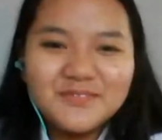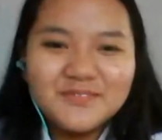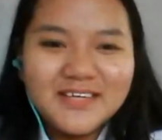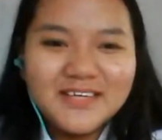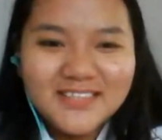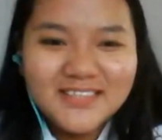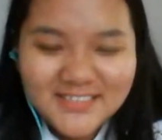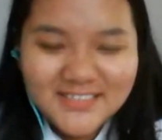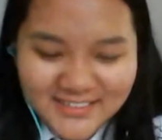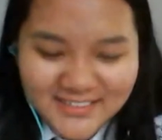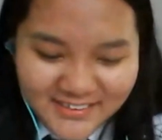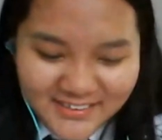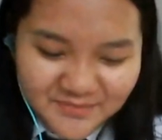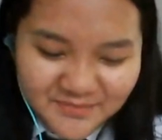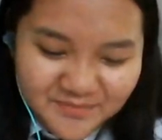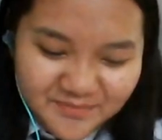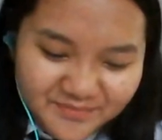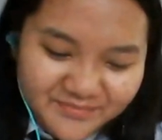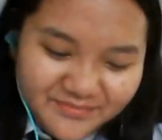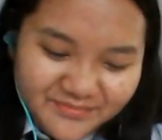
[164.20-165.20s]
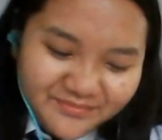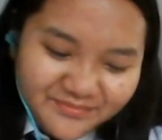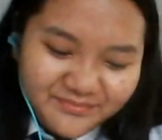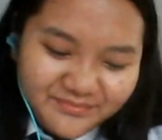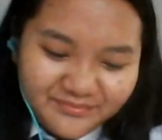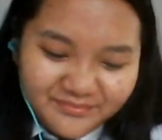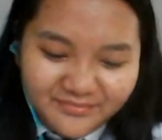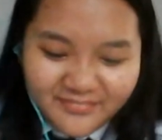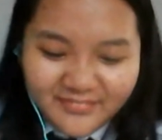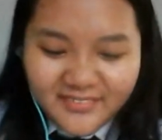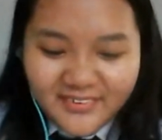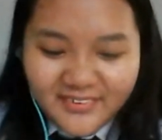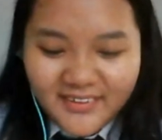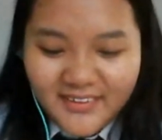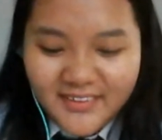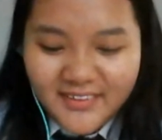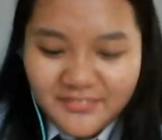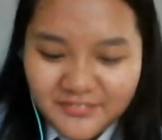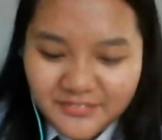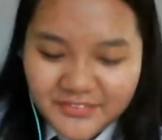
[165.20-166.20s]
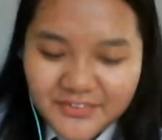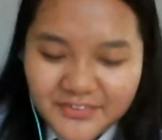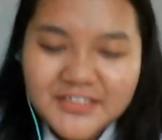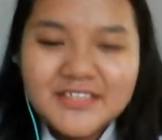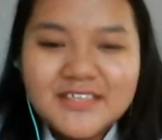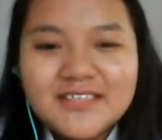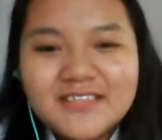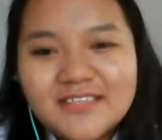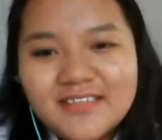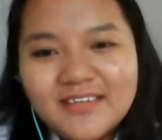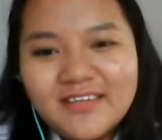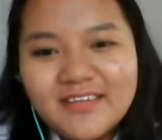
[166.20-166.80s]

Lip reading: much. Of course,